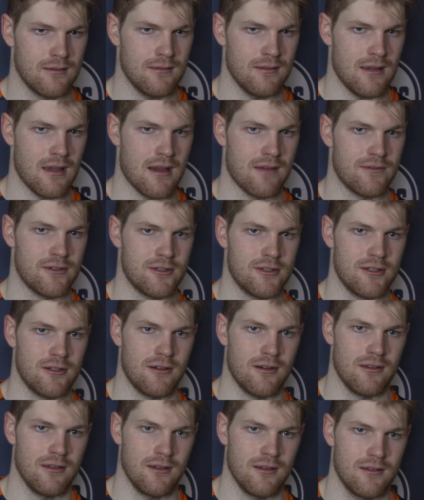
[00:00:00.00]
Yeah, for
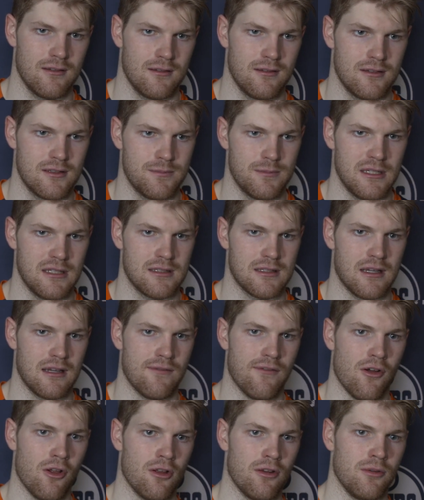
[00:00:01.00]
sure. I think it speaks
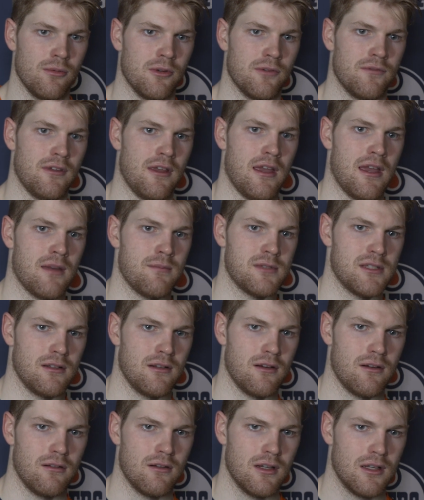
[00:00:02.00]
high volume of Yams. You
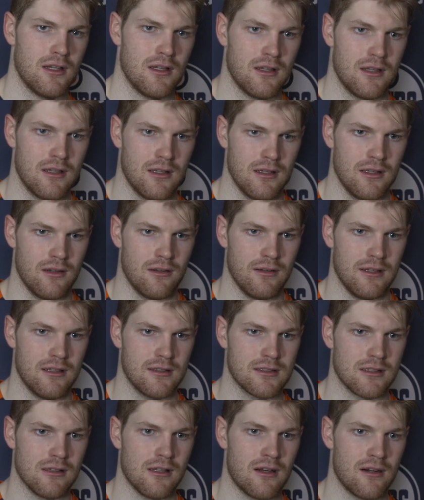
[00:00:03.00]
know, he
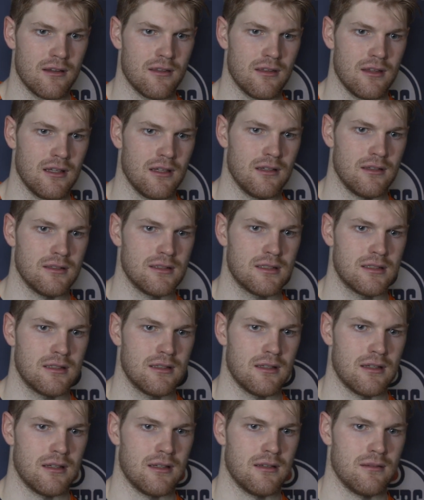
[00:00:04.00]
does a lot of things
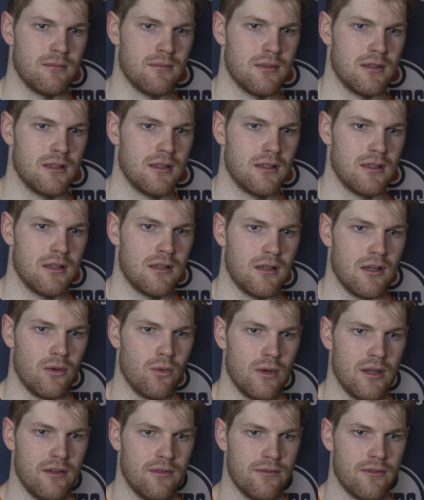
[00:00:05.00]

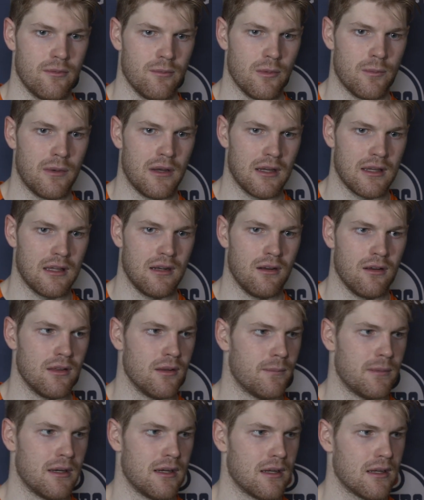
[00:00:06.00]
away from the puck and on
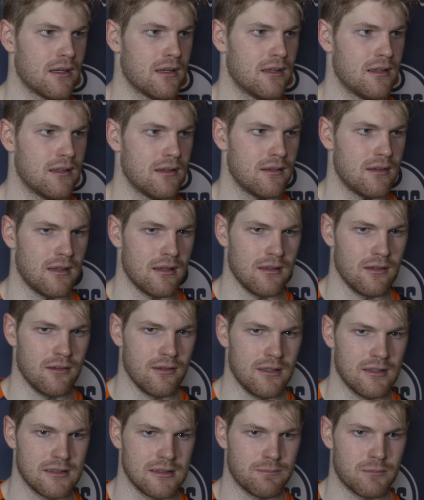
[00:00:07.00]
the puck that, you know,
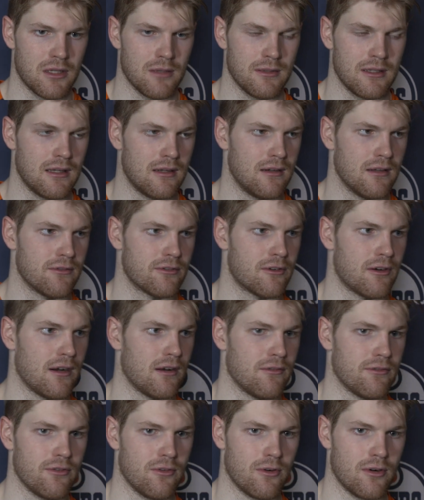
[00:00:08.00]
he doesn't probably get enough
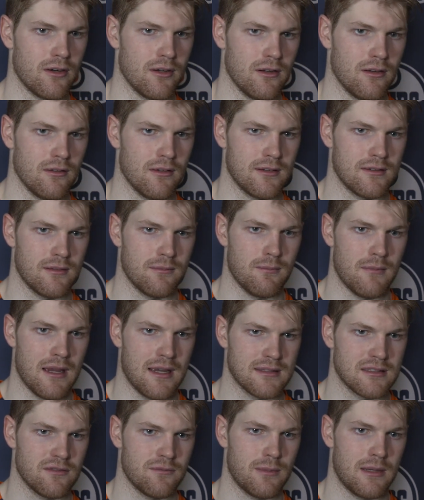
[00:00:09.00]
credit for. You know, that's a
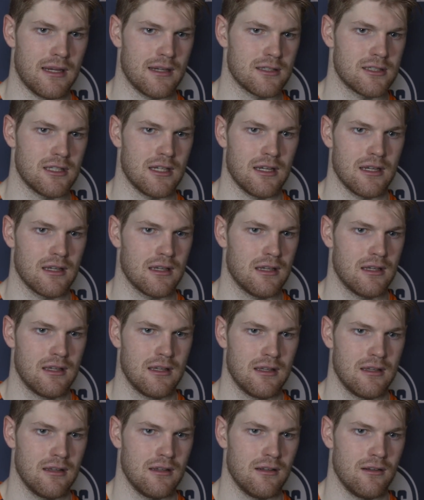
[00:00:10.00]
massive back check.
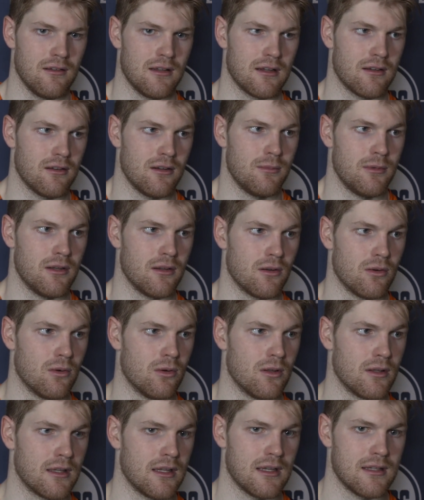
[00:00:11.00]
You know, that could have been a
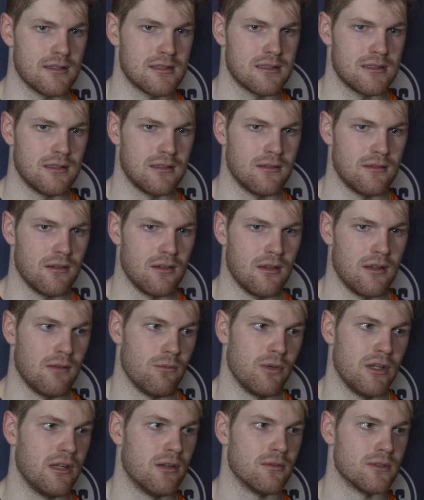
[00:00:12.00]
goal against, and
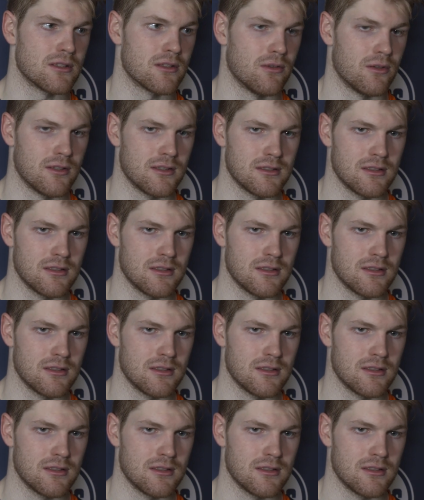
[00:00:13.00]
then we don't score.